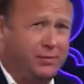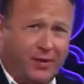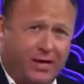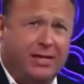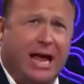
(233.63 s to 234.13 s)

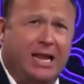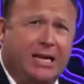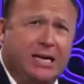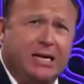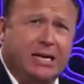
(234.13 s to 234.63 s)
defeated that
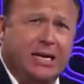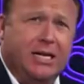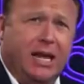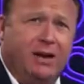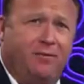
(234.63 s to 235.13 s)
in
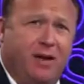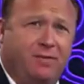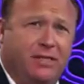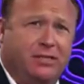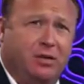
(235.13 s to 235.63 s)
the late
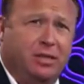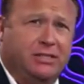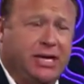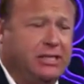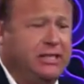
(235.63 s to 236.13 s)
50s and early
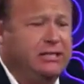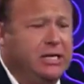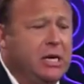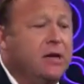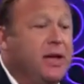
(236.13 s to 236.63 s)
60s,
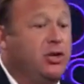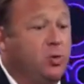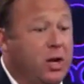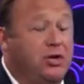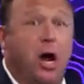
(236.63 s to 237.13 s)
they
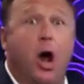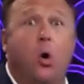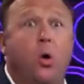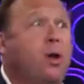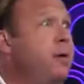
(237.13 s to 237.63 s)
switched to,
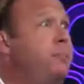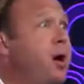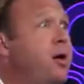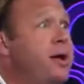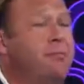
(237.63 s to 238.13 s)
oh, we're the
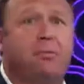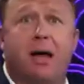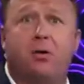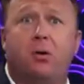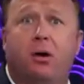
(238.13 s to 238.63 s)
party of the
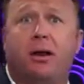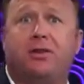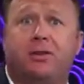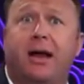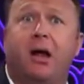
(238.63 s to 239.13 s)

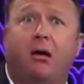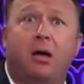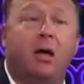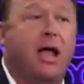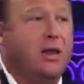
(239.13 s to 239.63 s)
minorities now.
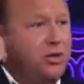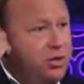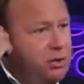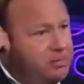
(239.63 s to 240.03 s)
And as soon